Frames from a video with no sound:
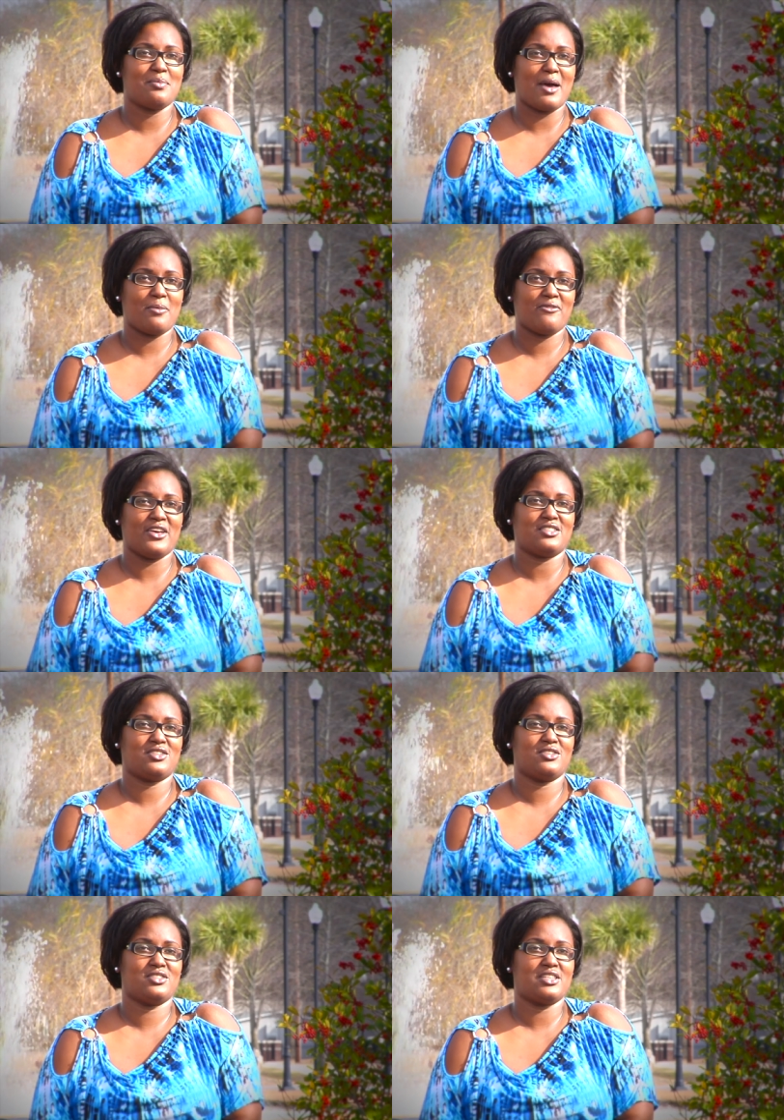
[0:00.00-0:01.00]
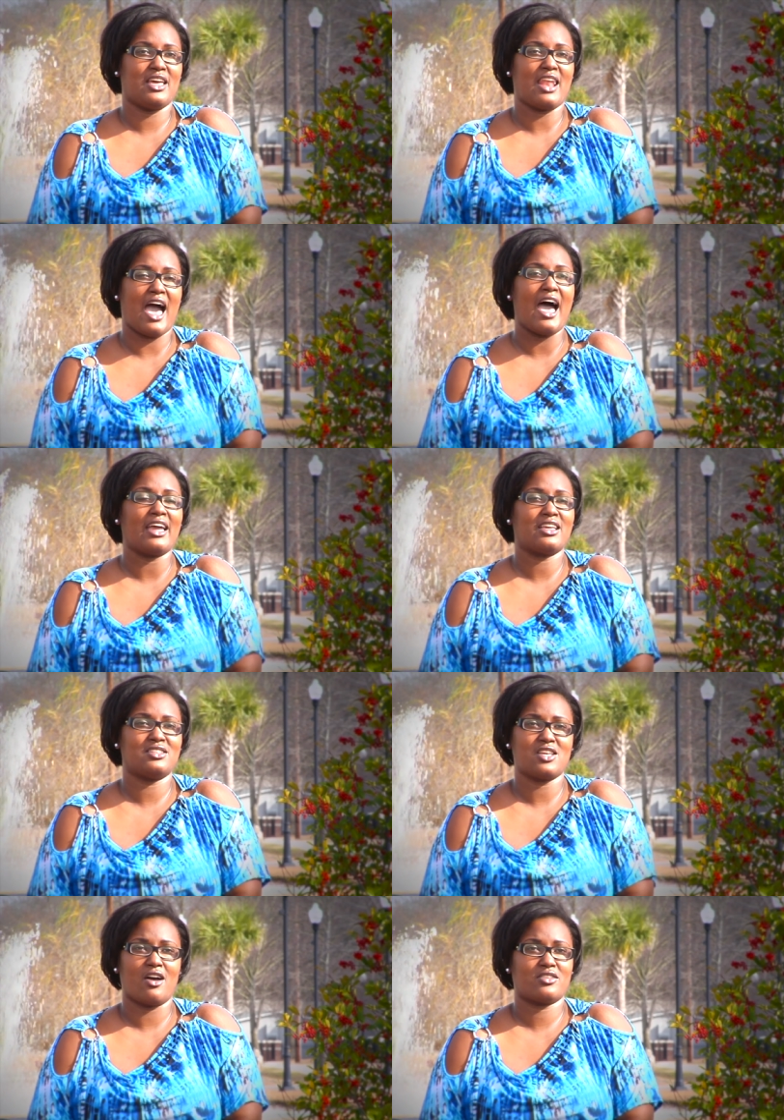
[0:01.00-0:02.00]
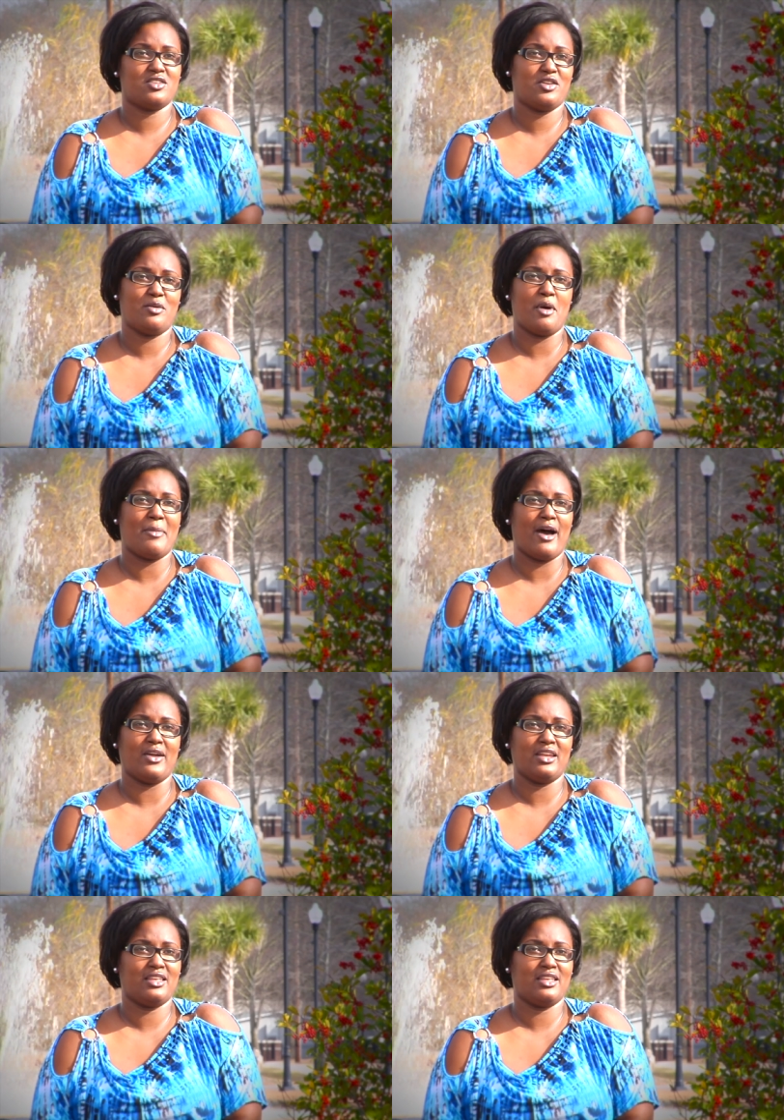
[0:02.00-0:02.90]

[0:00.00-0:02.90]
to my professors and I can talk to them about